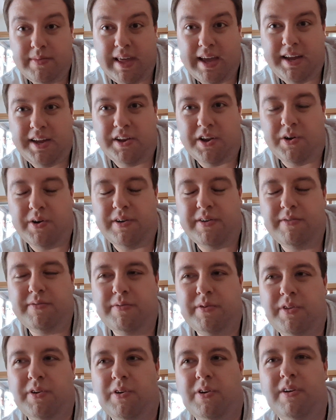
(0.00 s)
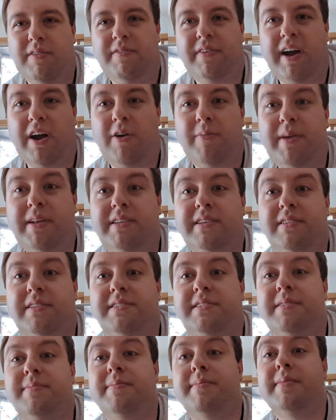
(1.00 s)
that, you know, and with her
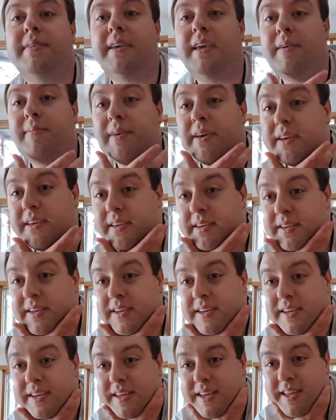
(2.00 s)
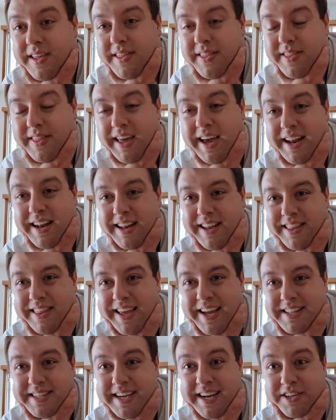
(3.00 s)
environmentalism gimmick, that
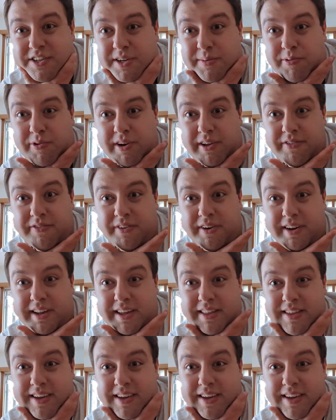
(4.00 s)
that's actually pretty funny.